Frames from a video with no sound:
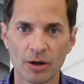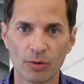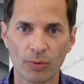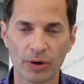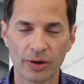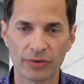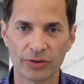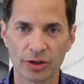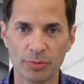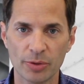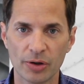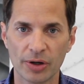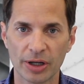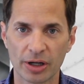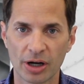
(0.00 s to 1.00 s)
with
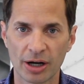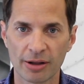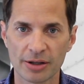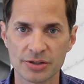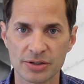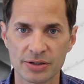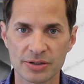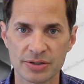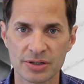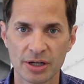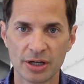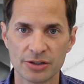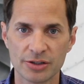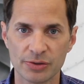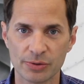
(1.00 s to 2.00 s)
community colleges
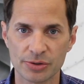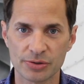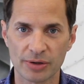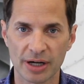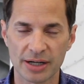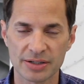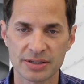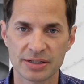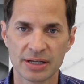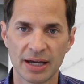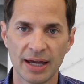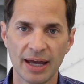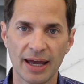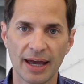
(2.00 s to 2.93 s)
to address.